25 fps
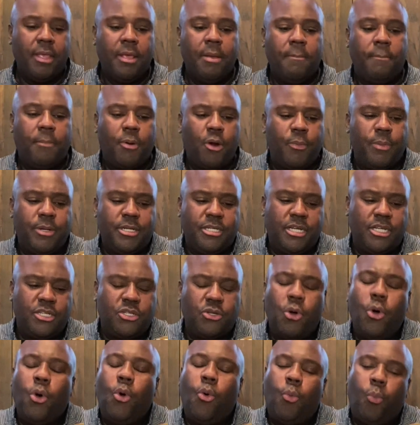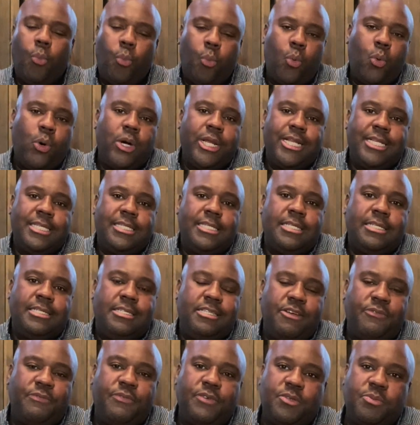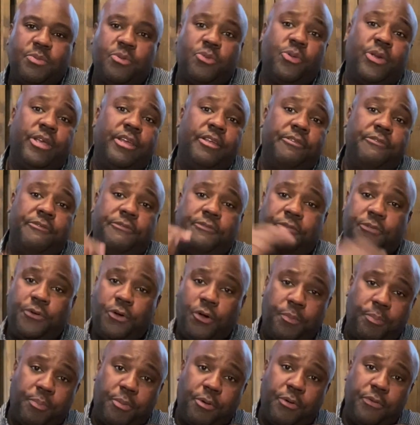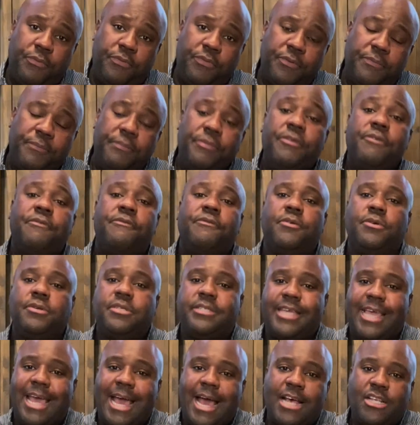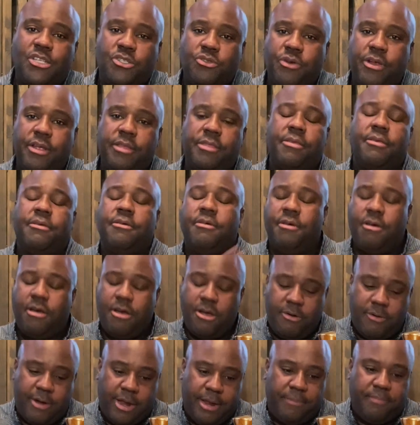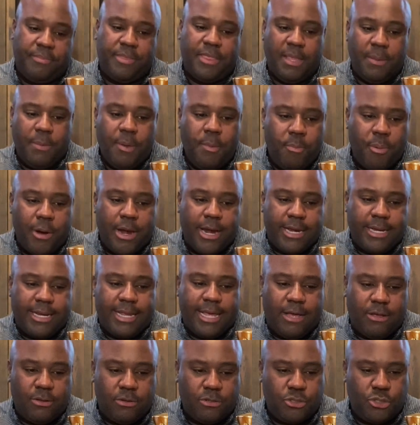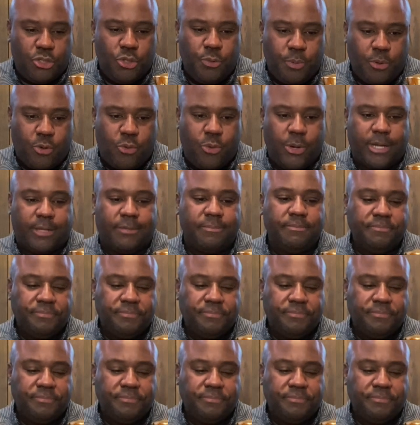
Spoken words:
Bourbon Judge, what is the difference between full proof versus cask strength? All right, let me break it down super quick.